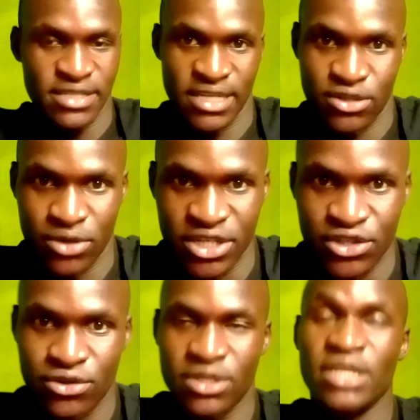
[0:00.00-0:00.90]
such
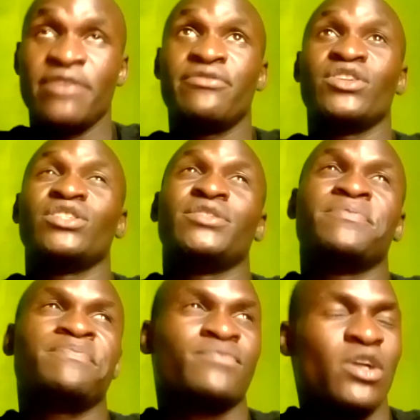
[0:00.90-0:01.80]
condition.
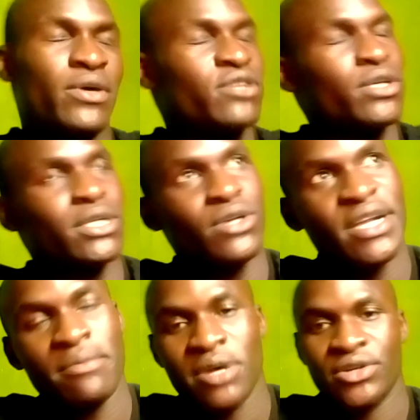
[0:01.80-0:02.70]
Even when we are
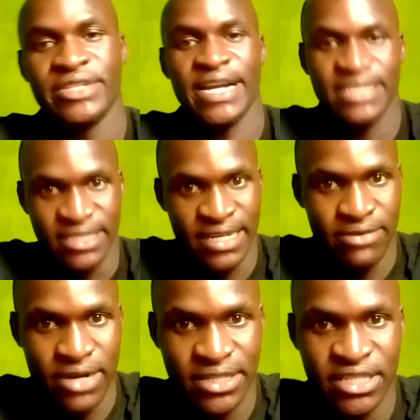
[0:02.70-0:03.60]
talking about
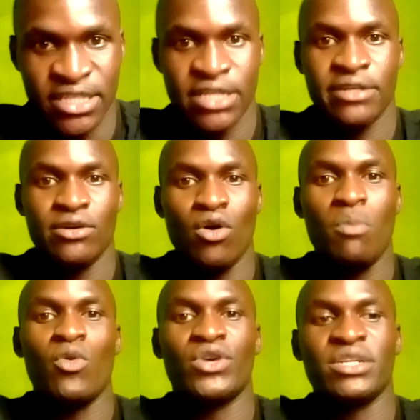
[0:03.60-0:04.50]
antidiuretic
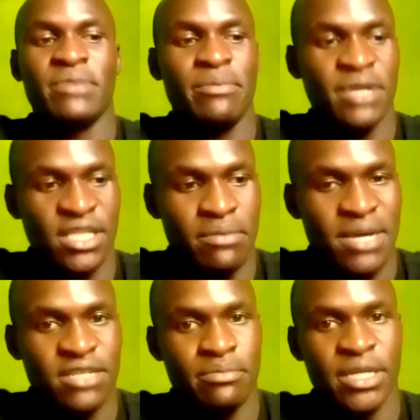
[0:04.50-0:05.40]
hormone, maybe it
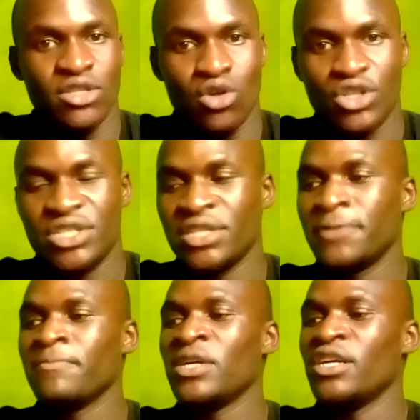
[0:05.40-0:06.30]
might be
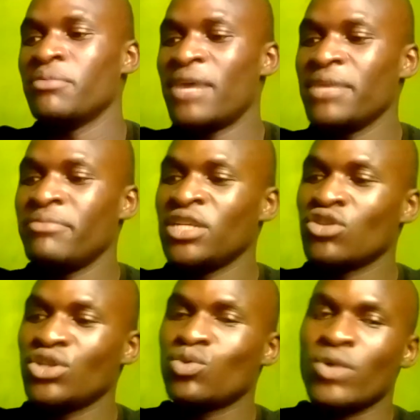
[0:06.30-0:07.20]

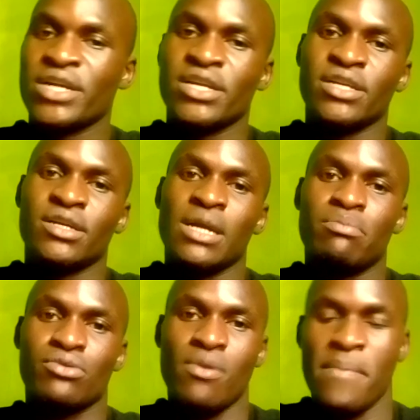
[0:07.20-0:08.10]
not working
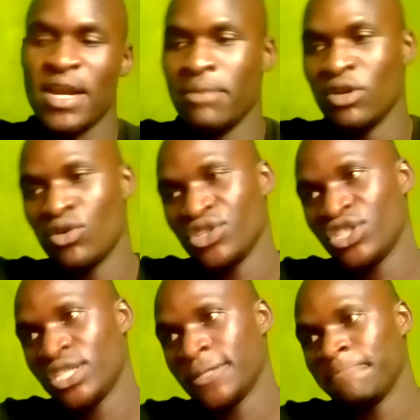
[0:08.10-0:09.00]
properly
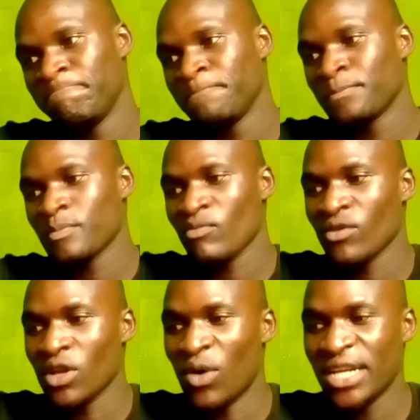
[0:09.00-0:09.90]
because
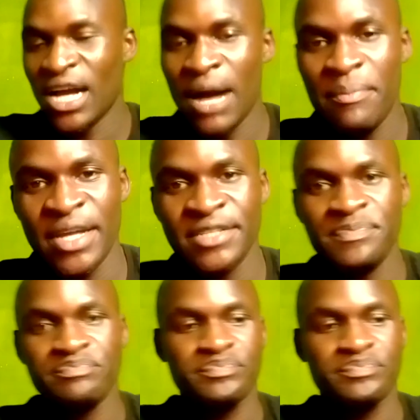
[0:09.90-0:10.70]
what happened,